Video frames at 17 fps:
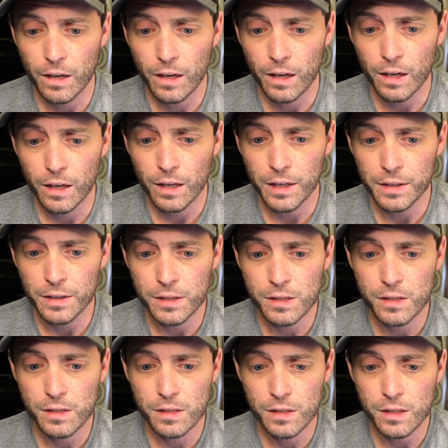it's
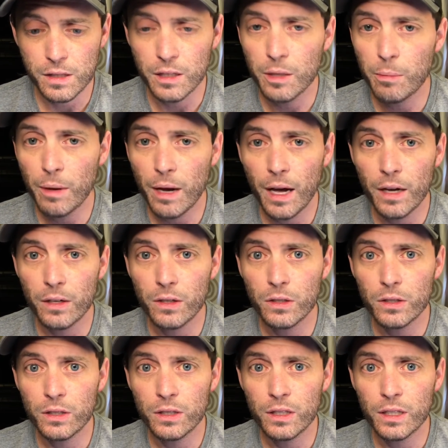still a
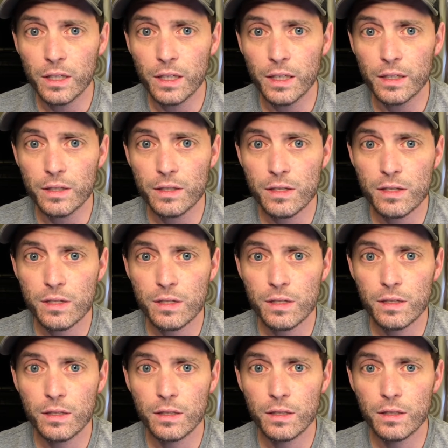battle.
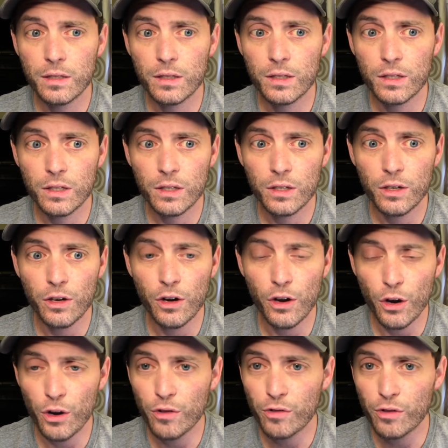It's
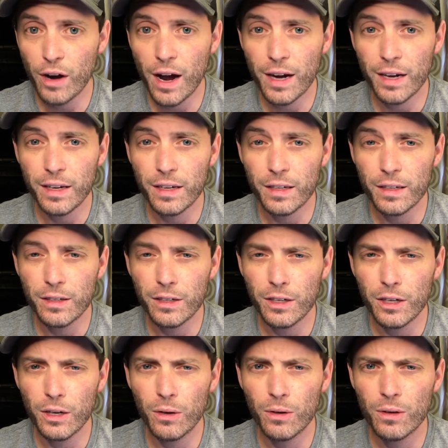nerve wracking, you
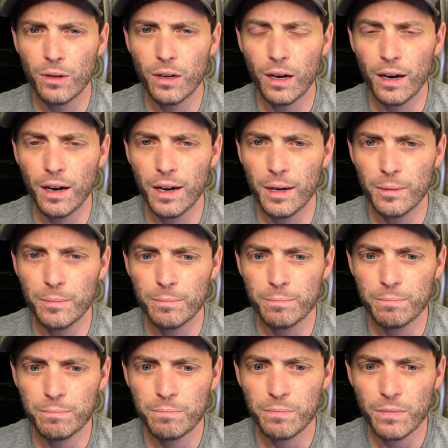know.
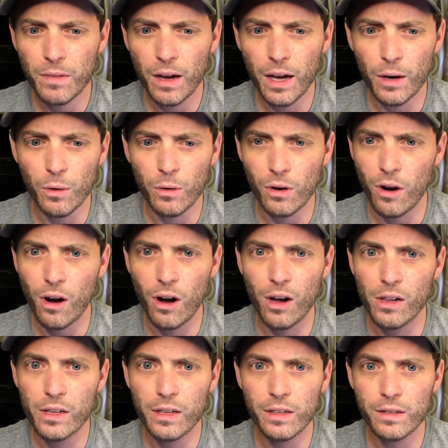Um, I don't
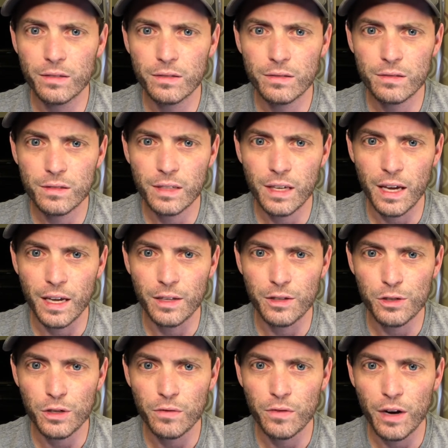call it
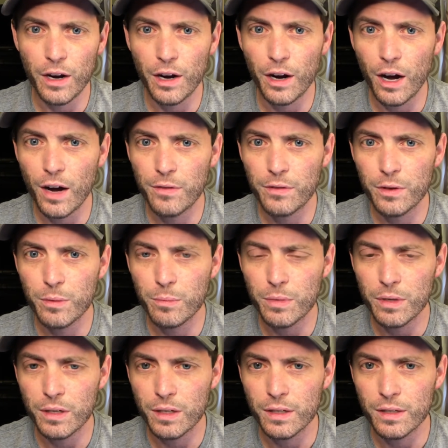cancer very often
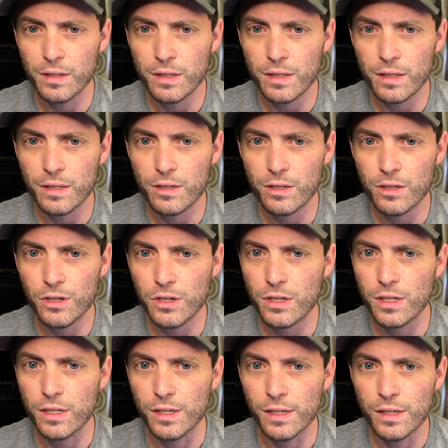because it's
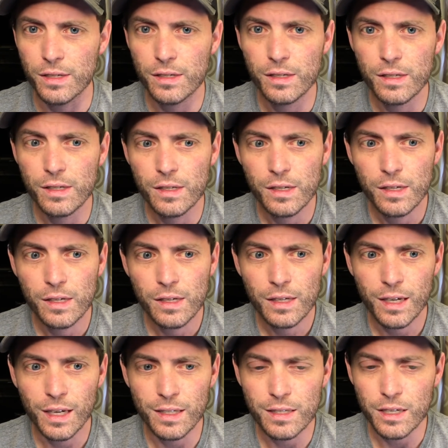just a
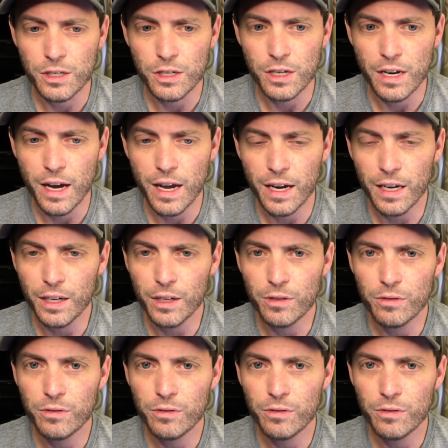got such a negative